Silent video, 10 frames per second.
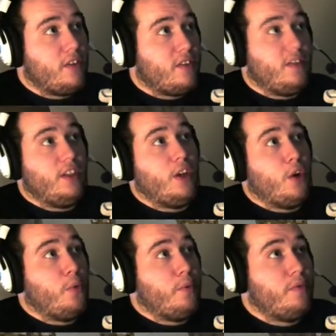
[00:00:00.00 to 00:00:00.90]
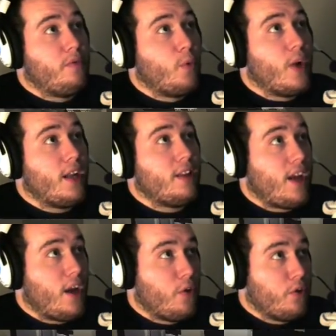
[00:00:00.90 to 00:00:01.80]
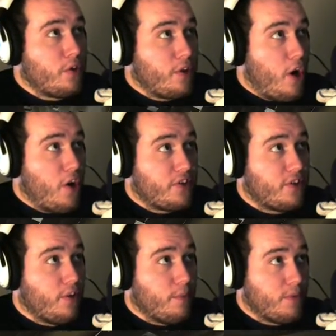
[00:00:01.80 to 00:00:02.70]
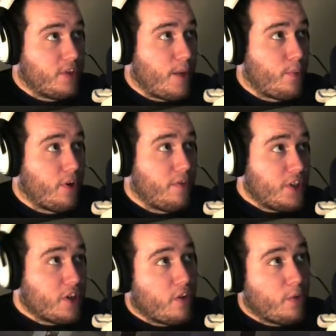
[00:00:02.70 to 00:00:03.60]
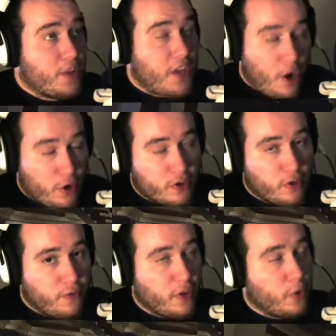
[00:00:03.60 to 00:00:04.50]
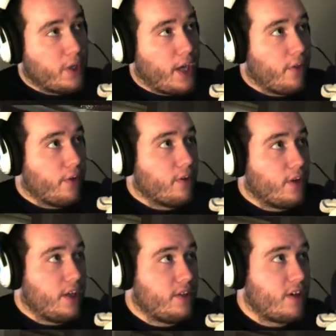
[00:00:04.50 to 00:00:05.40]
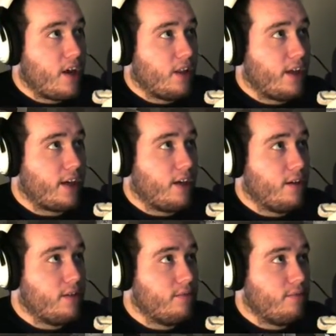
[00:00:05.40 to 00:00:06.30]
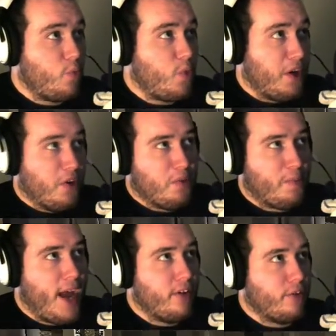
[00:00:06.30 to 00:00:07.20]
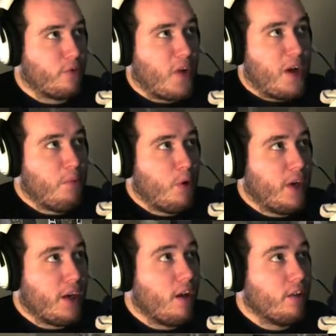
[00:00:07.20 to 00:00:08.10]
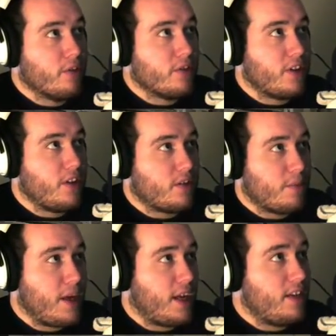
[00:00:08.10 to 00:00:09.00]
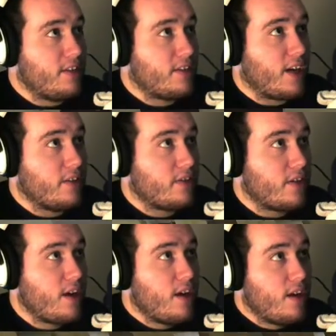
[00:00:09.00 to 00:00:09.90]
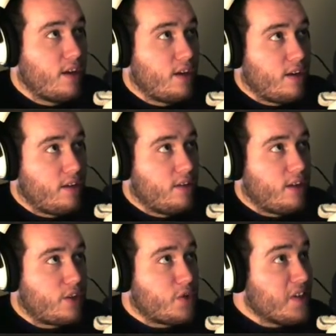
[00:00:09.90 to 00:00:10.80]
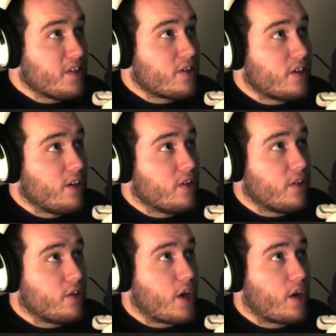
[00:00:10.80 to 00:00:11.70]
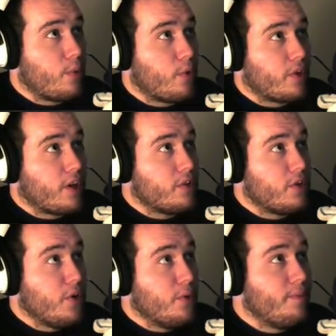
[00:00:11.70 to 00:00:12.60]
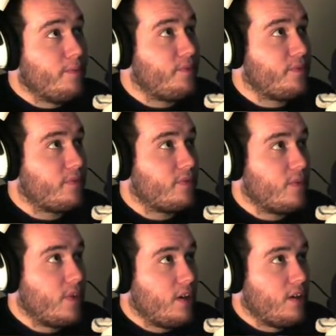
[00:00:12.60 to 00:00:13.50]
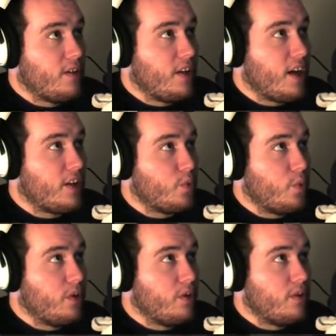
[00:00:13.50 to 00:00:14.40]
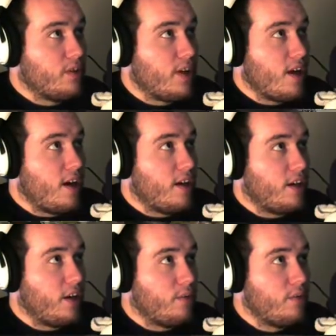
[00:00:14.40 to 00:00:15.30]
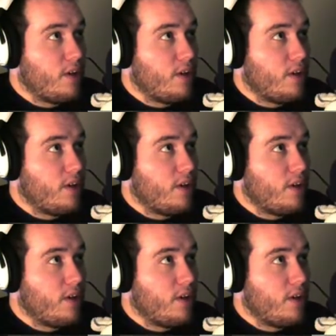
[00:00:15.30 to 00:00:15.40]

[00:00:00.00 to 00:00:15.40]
you know, granted, they all look awesome separate of each other, but they also flow together. It's not like a weird palette of rainbowy colors that doesn't make any sense. Nice transition into the checkerboard there, too. The nice wooden, you know,